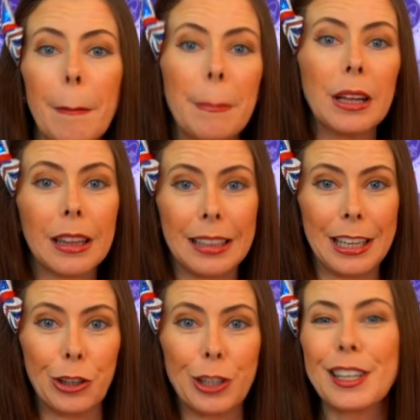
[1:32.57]

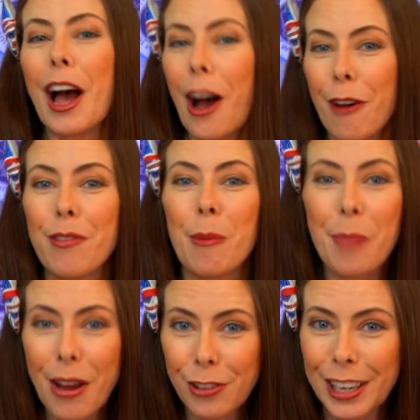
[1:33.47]
milliliters of the
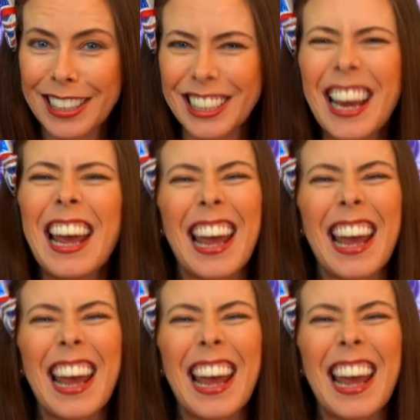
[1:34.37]
beverage,